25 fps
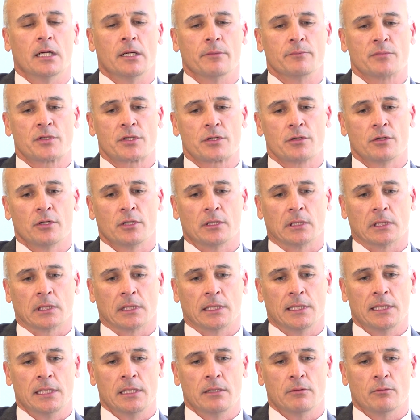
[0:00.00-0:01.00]

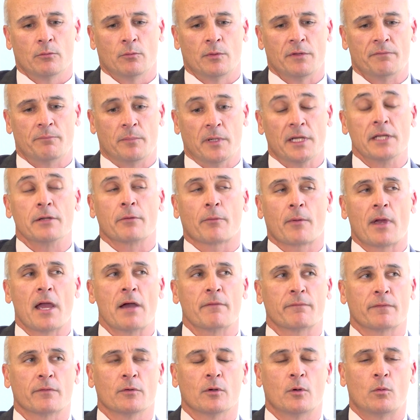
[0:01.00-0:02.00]
Certainly we've been
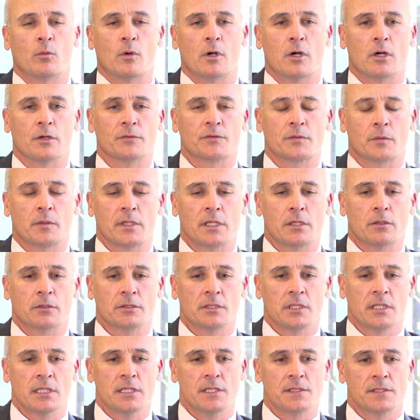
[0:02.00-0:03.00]
around for a while, 20
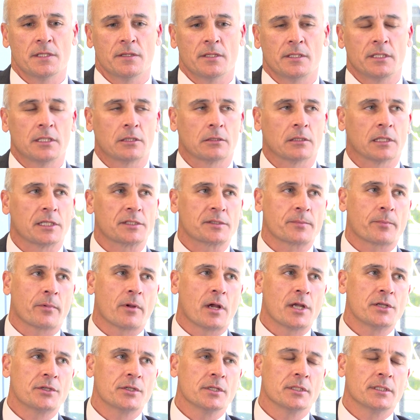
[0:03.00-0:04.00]
odd years in the nickel
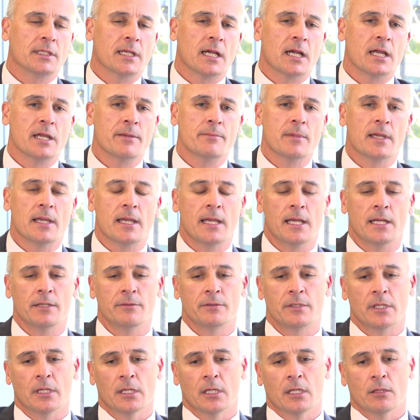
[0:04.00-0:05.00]
exploration game,
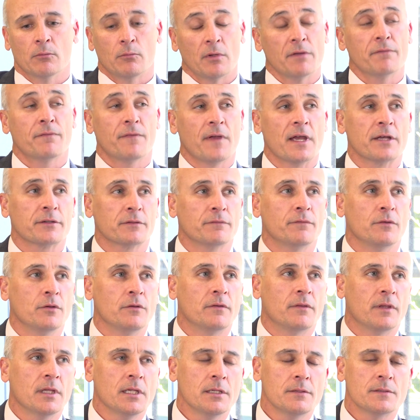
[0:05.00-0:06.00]
and we've found a few
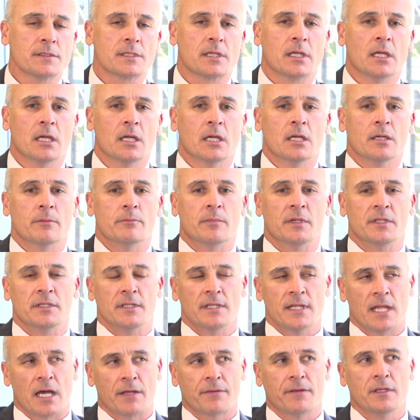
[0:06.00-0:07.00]
things, but
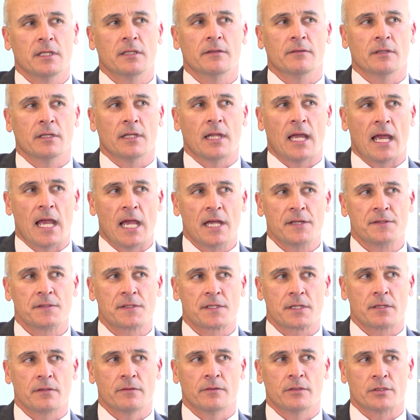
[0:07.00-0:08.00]
nothing that
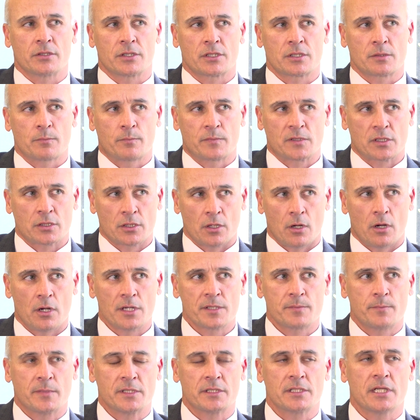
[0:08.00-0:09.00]
has the
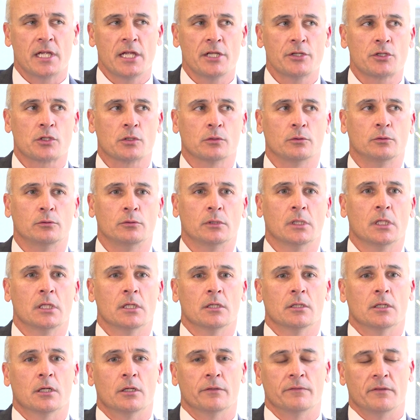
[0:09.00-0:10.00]
size potential
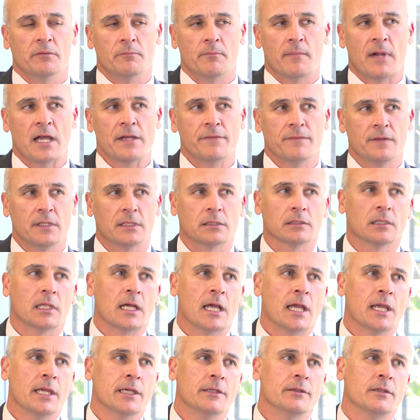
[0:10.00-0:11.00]
of a mafic
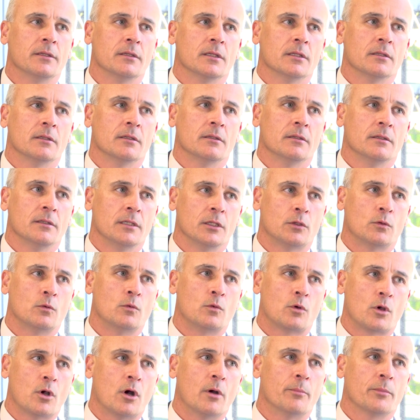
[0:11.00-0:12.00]
layered nickel
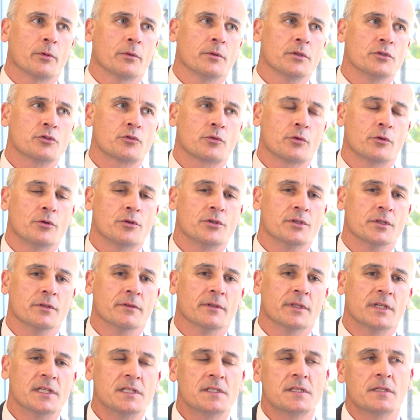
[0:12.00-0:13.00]
copper
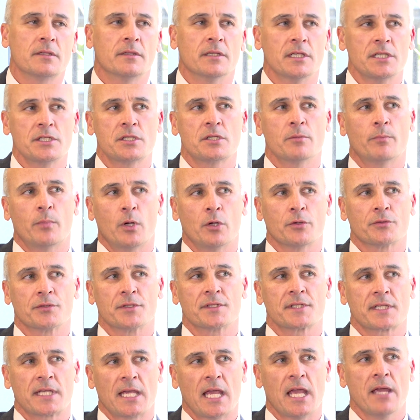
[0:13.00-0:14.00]
intrusion. These
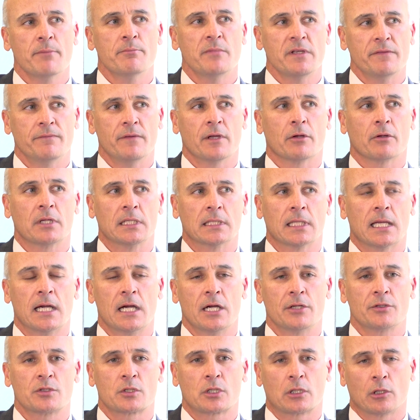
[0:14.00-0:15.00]
deposits can be very
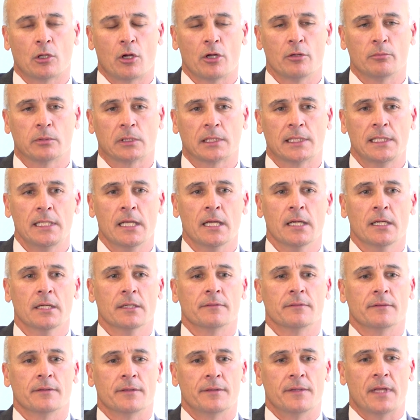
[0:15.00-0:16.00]
large. Globally,
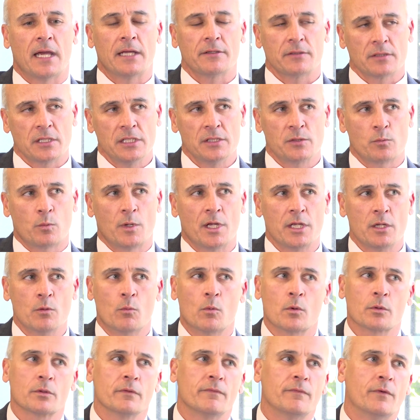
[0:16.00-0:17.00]
that is where you
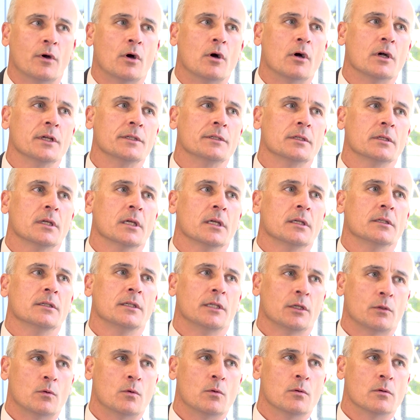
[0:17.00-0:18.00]
want to find
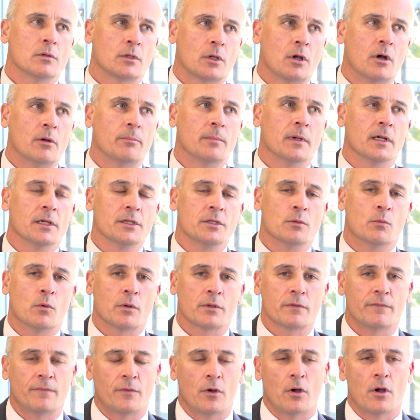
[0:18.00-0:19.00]
nickel and copper. You
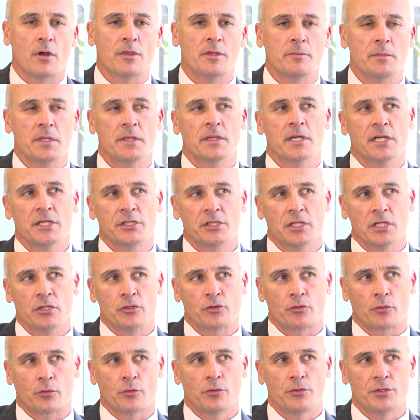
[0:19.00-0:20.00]
want to find them in these
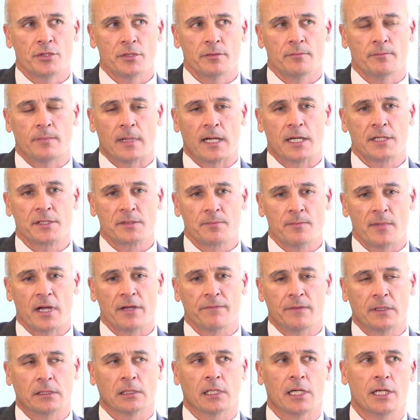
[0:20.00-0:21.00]
intrusion-based
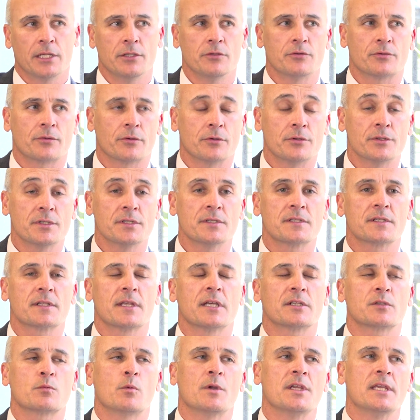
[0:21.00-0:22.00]
mafic layered intrusions.
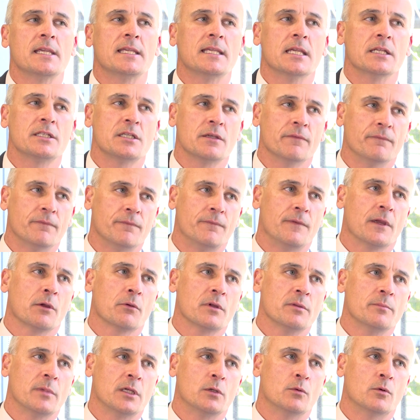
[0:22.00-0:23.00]
That's where you get your
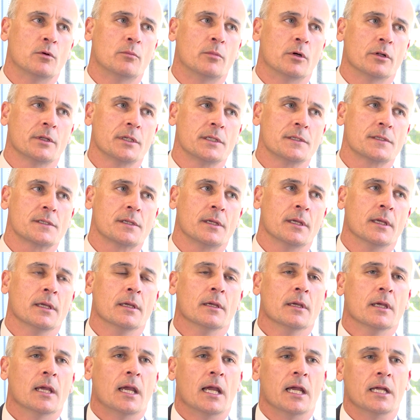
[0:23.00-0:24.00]
very big ore bodies,
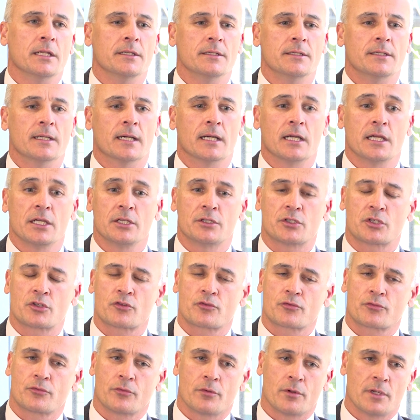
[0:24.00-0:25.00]
and
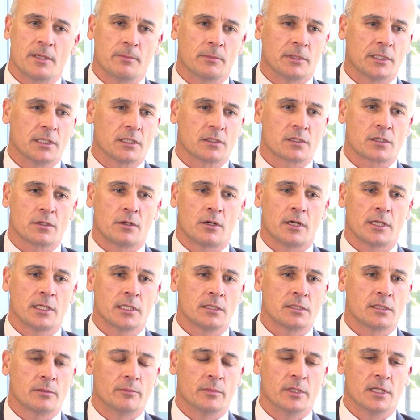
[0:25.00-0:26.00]
extremely
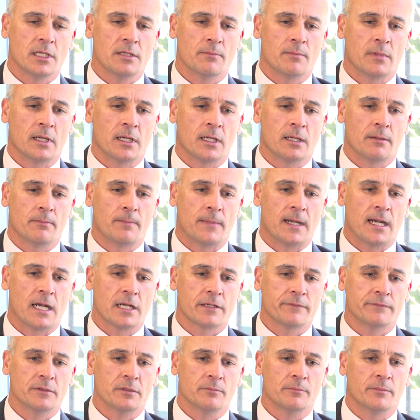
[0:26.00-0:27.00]
exciting to be
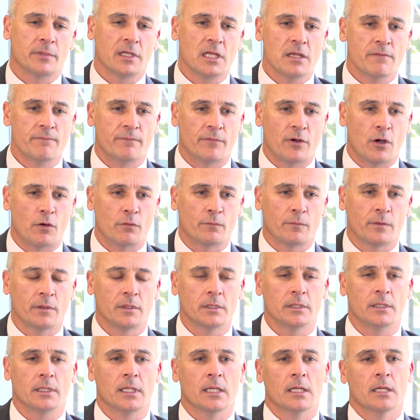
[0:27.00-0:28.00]
part of it and be involved with
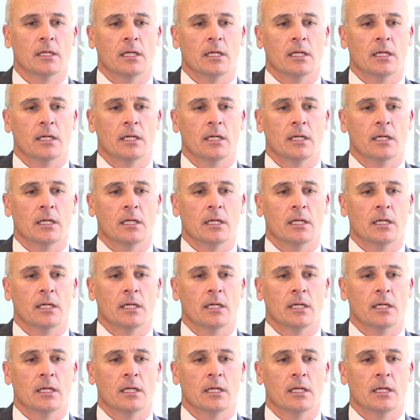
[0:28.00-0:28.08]
it.